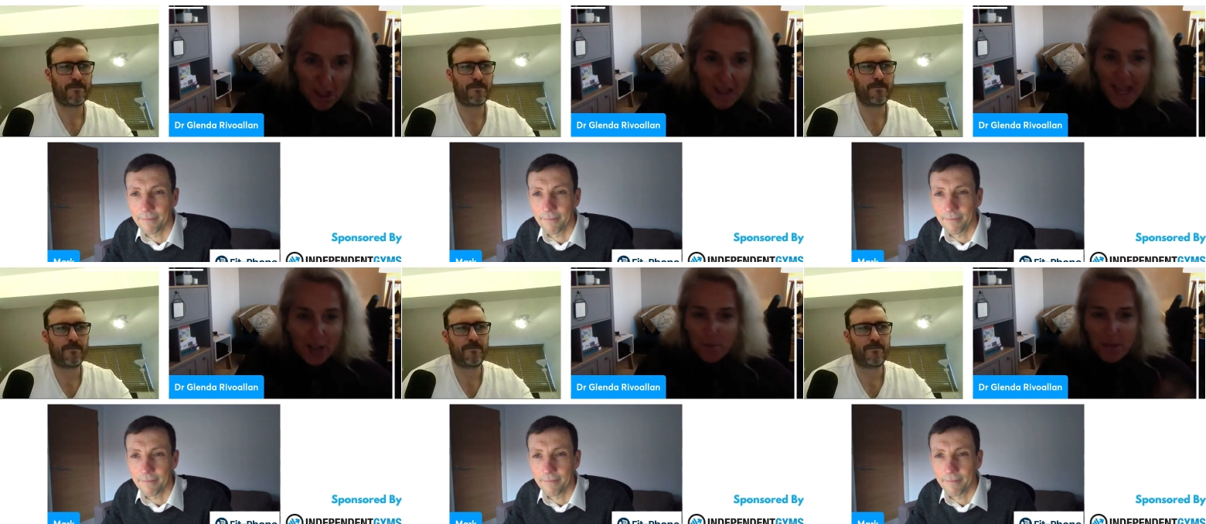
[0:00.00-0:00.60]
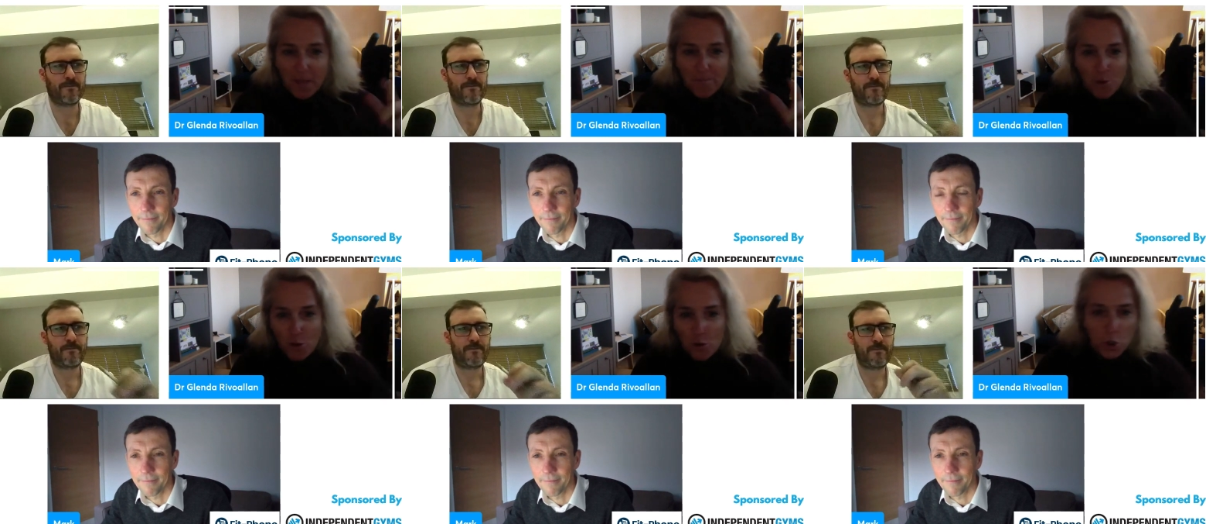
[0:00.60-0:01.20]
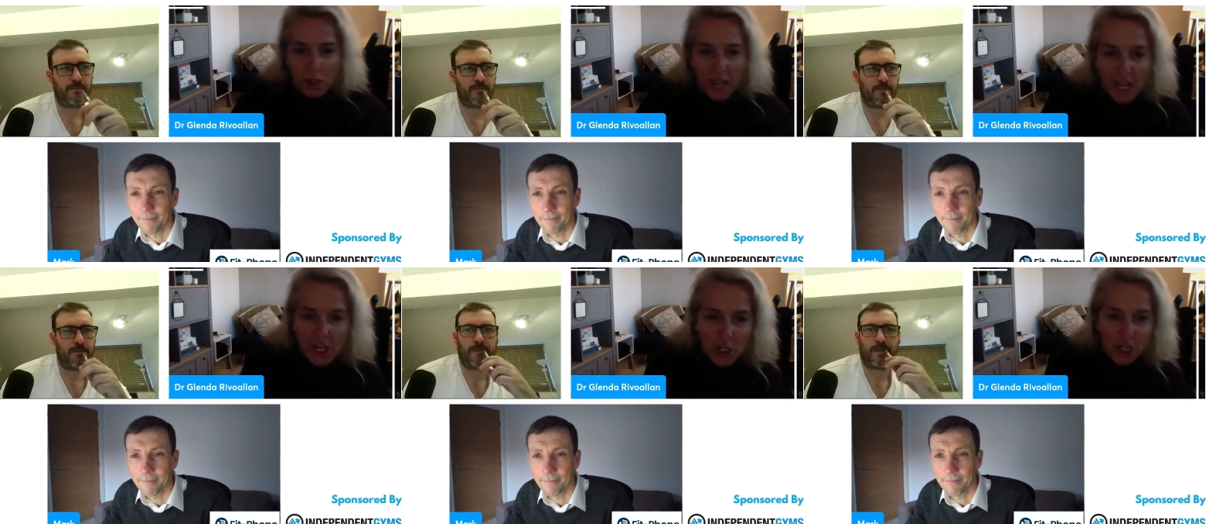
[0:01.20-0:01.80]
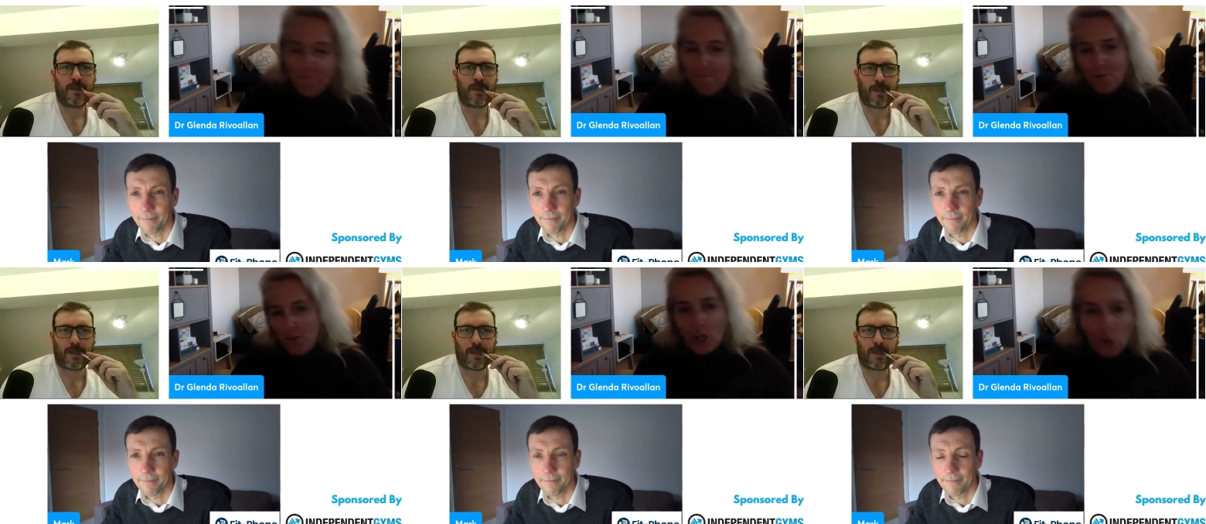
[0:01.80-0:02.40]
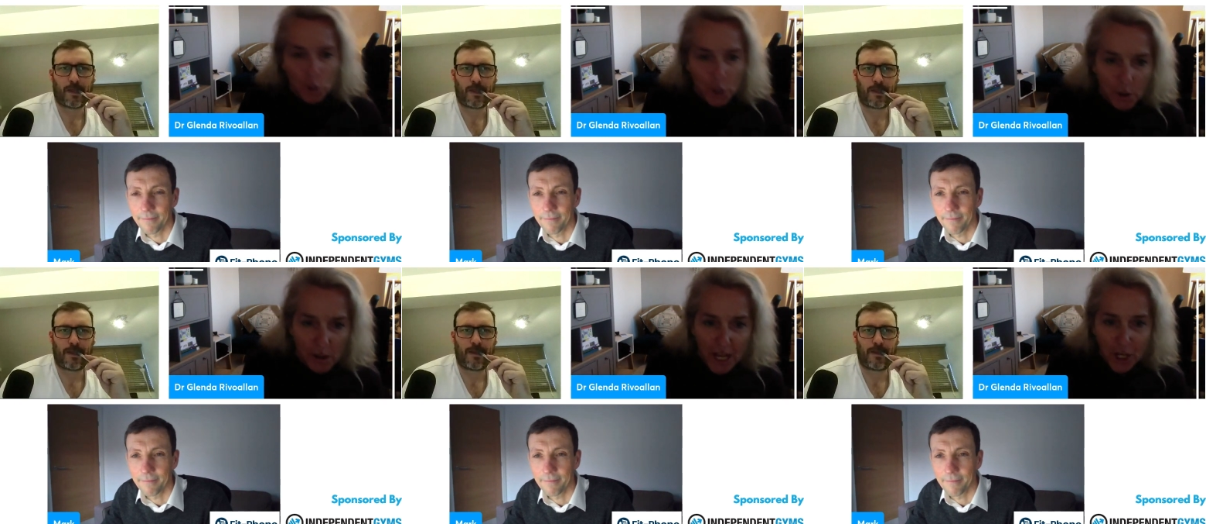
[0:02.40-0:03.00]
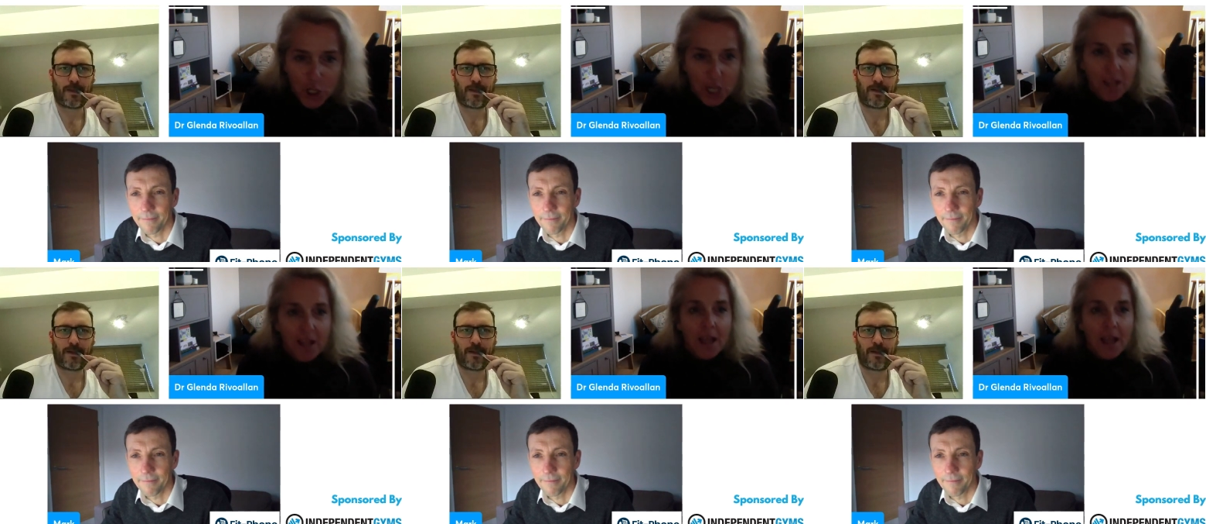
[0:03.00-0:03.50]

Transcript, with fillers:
Speaker 1: and that could be social energy, psychological energy.